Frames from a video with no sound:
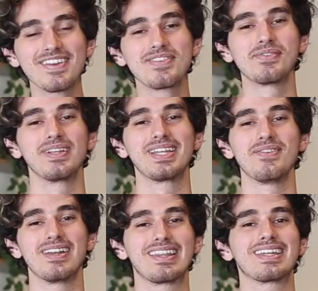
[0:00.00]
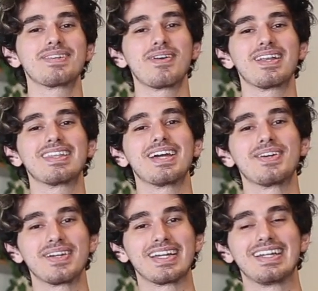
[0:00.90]
If you really want to think about it
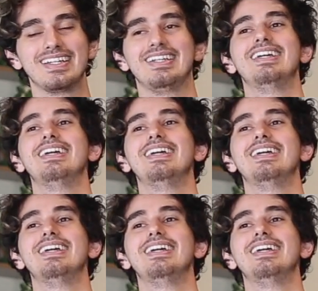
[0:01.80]
that way.